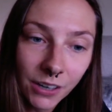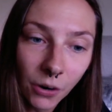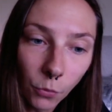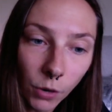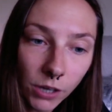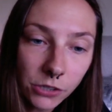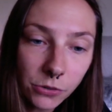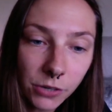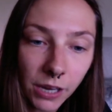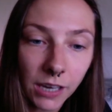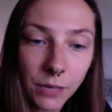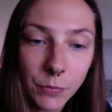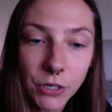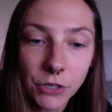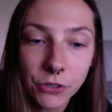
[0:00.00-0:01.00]
what you
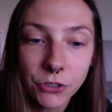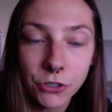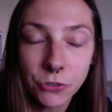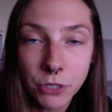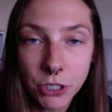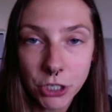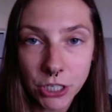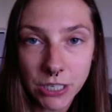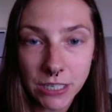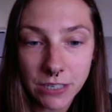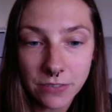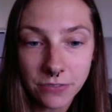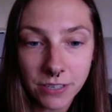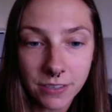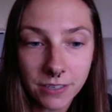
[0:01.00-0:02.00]
came here to
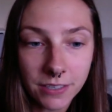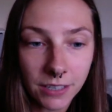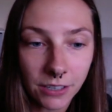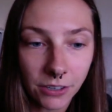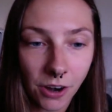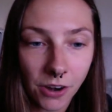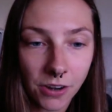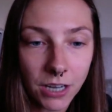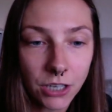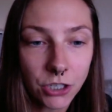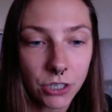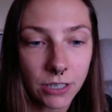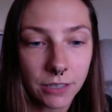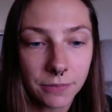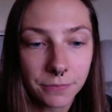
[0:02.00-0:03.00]
achieve in this
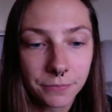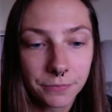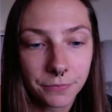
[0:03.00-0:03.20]
incarnation.